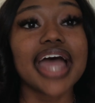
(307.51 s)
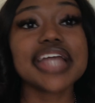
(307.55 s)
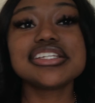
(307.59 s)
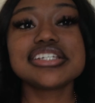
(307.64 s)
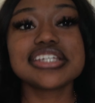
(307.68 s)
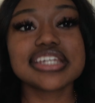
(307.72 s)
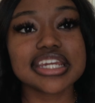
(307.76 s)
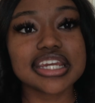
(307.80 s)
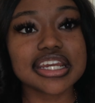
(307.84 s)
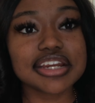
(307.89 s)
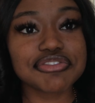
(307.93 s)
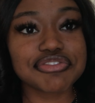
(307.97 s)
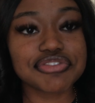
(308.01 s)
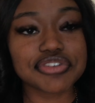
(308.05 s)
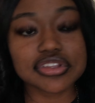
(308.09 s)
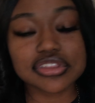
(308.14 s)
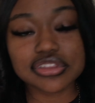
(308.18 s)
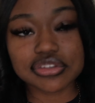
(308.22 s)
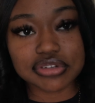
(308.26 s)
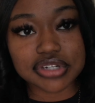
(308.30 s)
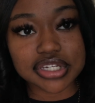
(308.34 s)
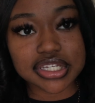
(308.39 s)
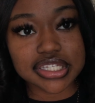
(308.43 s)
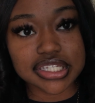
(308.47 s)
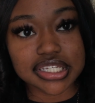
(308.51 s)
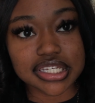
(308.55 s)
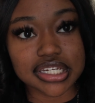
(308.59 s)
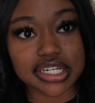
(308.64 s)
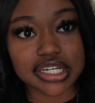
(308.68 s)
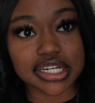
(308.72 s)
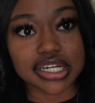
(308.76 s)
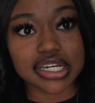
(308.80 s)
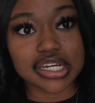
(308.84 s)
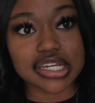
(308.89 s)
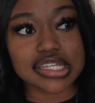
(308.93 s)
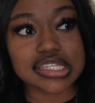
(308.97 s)
cheered for 3
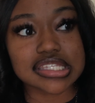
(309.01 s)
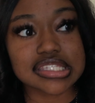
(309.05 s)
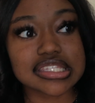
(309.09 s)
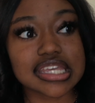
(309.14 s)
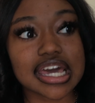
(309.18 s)
years.